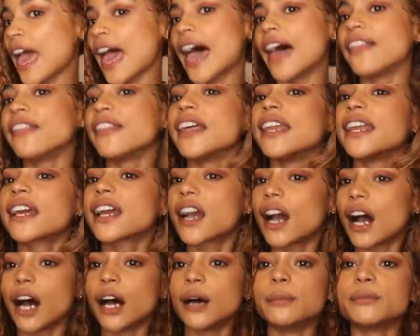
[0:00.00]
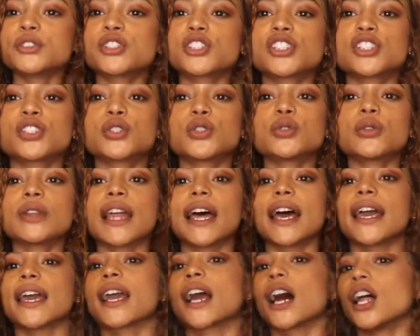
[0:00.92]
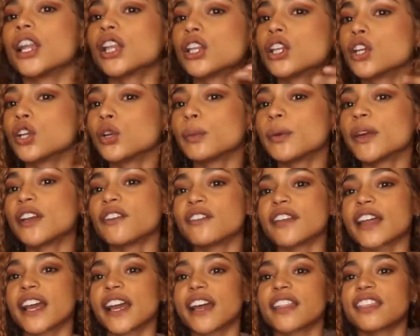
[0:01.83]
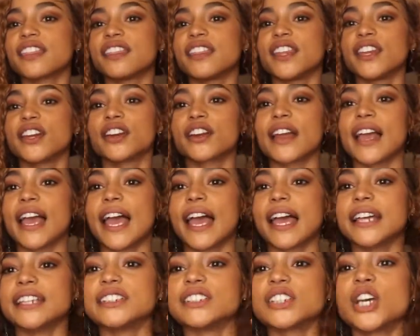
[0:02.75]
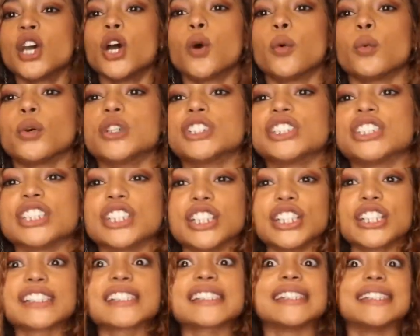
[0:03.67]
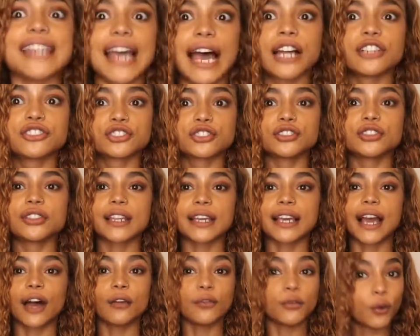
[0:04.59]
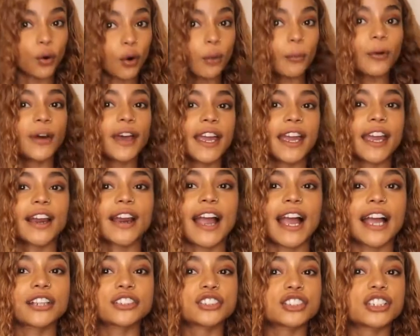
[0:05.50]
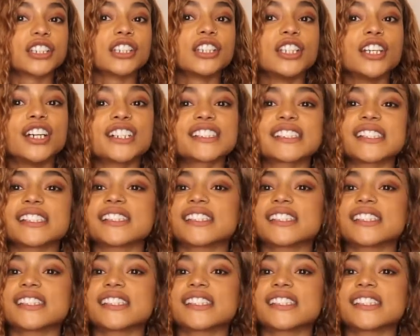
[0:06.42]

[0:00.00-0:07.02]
and then it comes to like a little bit of like a thinner end, which looks natural, like how normal hair actually looks.